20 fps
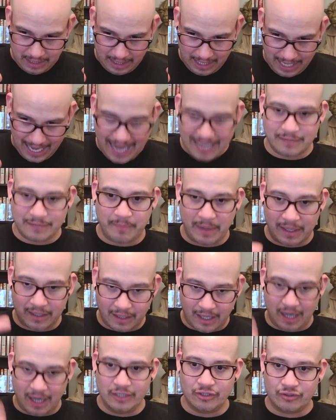aspect and
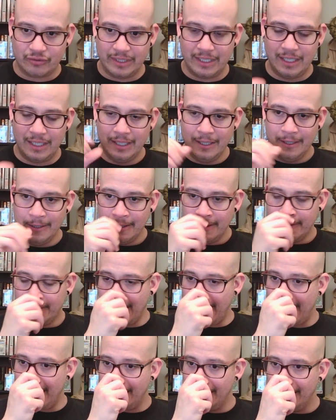country
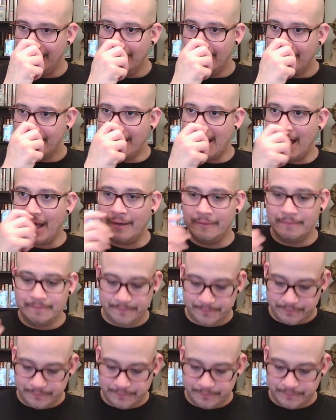that, that